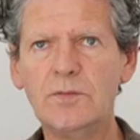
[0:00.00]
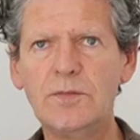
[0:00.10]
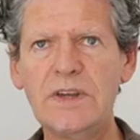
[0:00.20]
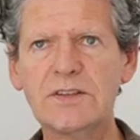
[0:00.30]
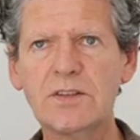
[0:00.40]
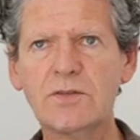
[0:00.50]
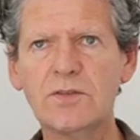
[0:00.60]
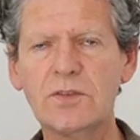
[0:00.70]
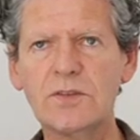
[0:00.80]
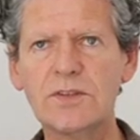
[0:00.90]
basic
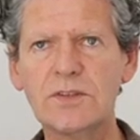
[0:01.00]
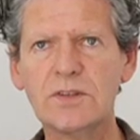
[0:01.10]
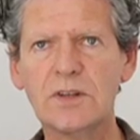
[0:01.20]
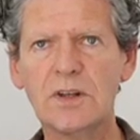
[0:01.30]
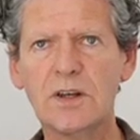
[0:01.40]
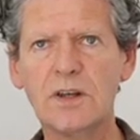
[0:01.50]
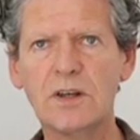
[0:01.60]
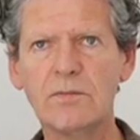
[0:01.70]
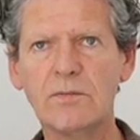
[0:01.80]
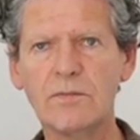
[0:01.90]
roots,
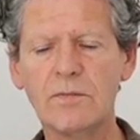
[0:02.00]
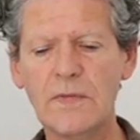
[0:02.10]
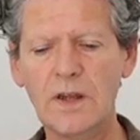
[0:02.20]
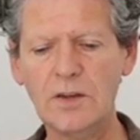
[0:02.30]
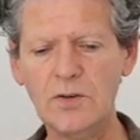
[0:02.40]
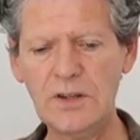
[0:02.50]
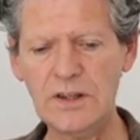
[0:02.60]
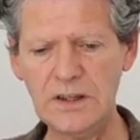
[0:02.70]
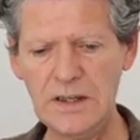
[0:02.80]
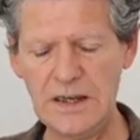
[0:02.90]
allowing
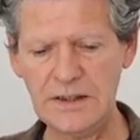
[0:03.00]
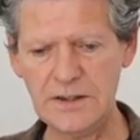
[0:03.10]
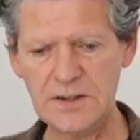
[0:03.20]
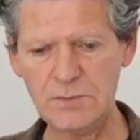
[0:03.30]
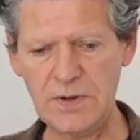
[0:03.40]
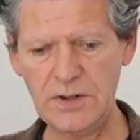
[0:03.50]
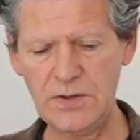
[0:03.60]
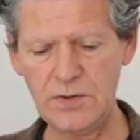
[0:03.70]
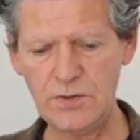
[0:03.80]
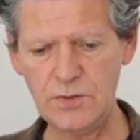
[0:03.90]
the land to speak to you,